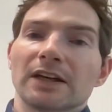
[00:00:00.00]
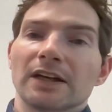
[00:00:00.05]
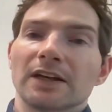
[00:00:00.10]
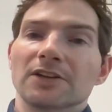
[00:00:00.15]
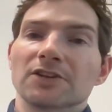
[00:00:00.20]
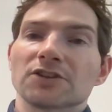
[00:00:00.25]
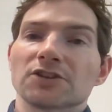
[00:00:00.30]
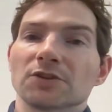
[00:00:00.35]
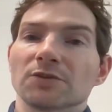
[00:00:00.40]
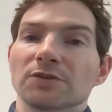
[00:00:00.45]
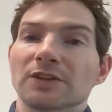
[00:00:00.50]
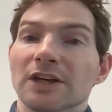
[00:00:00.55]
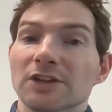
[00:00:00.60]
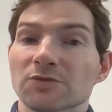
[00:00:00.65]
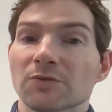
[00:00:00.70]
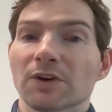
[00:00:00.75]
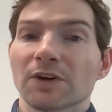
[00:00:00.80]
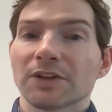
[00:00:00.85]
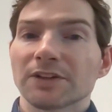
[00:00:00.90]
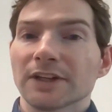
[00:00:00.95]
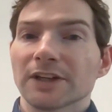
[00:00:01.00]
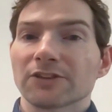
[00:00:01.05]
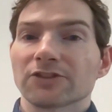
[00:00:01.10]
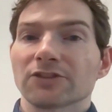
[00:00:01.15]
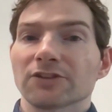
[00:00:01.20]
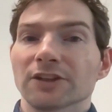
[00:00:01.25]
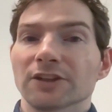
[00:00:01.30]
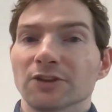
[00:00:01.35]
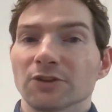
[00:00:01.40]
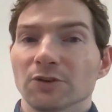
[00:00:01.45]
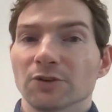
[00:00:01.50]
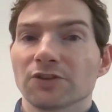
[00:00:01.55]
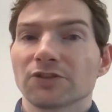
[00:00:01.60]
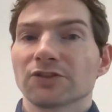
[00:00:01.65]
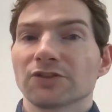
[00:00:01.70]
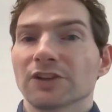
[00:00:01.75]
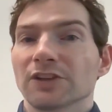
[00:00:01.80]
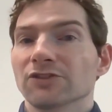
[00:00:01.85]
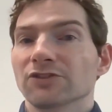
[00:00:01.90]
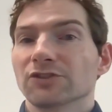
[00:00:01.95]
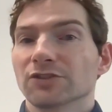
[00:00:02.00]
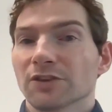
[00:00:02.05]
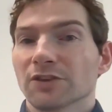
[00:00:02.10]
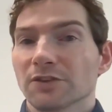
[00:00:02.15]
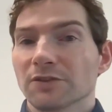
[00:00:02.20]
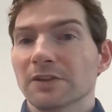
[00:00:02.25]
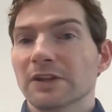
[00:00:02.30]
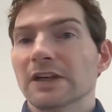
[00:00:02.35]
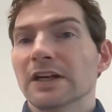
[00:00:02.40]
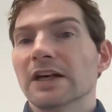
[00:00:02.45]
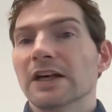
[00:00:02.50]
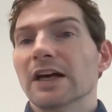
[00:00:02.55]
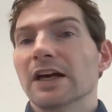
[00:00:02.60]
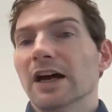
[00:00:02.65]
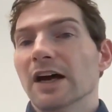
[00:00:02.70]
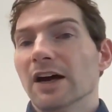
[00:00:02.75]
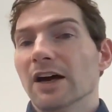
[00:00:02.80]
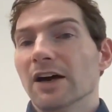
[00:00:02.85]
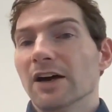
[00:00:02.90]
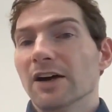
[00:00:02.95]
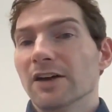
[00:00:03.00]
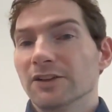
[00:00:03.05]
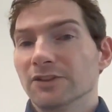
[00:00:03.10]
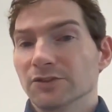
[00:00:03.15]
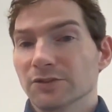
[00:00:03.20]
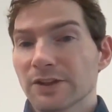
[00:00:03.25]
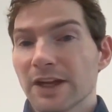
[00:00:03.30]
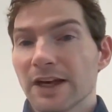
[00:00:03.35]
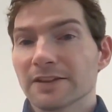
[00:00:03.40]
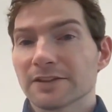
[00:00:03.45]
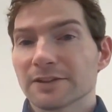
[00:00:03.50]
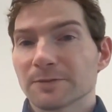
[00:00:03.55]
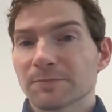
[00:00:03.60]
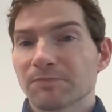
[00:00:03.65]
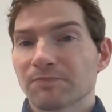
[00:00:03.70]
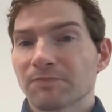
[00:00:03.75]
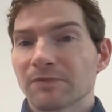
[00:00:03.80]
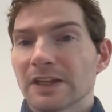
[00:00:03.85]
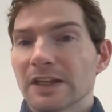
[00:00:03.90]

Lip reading: And so that's why he actually looked into that.